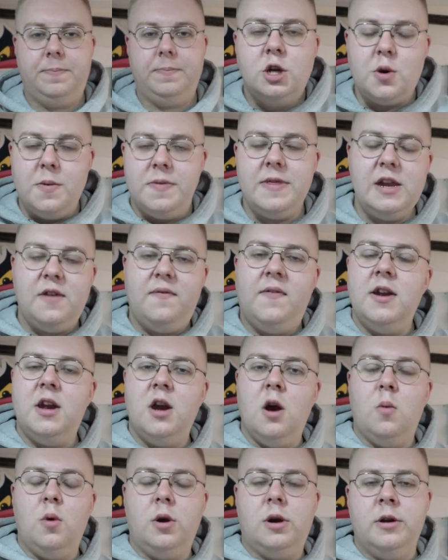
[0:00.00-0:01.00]
So in this
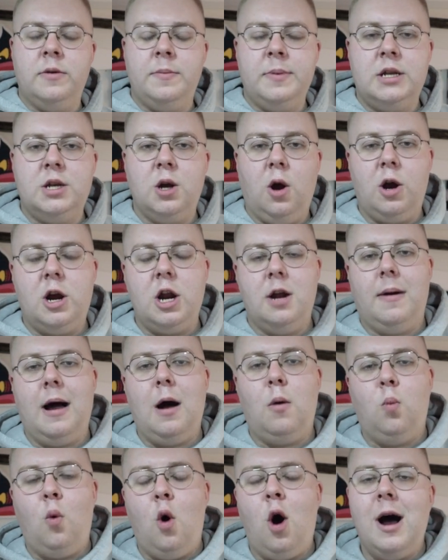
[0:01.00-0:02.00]
video we're going to be talking
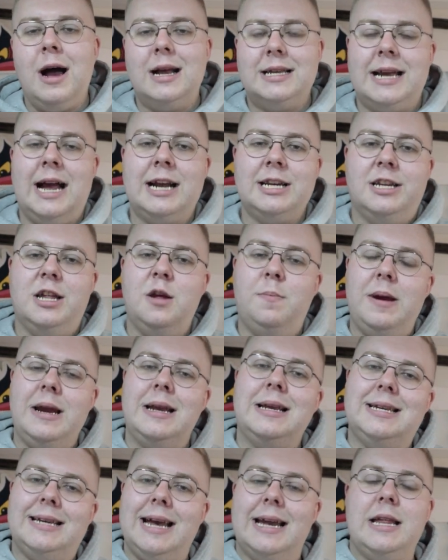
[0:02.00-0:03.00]
about what has actually
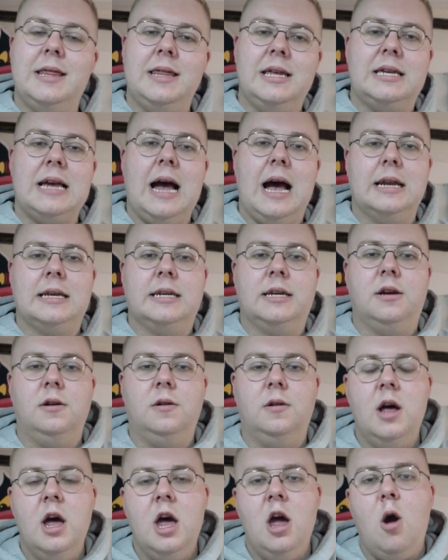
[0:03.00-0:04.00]
been said in this
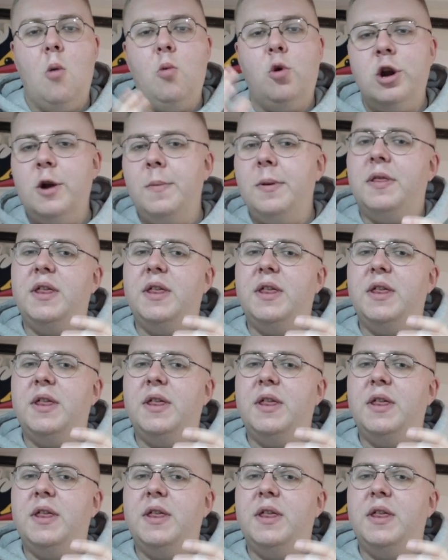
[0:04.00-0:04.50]
article, and we're going to be